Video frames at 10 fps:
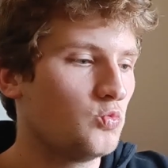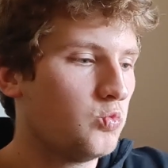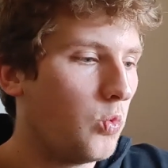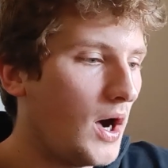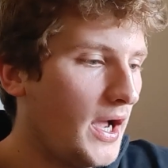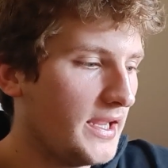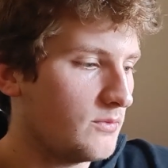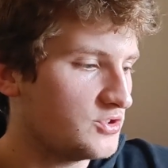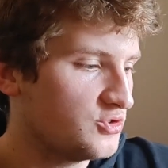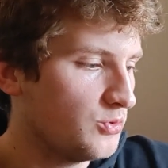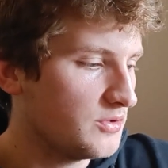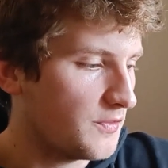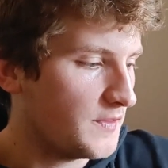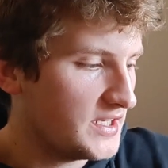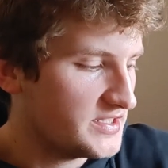why I was doing the
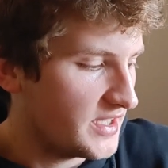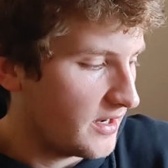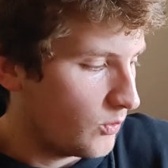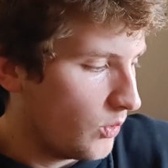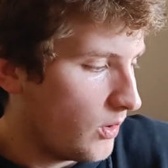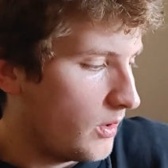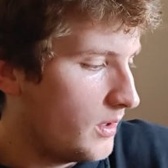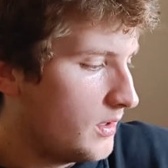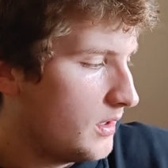things that I were,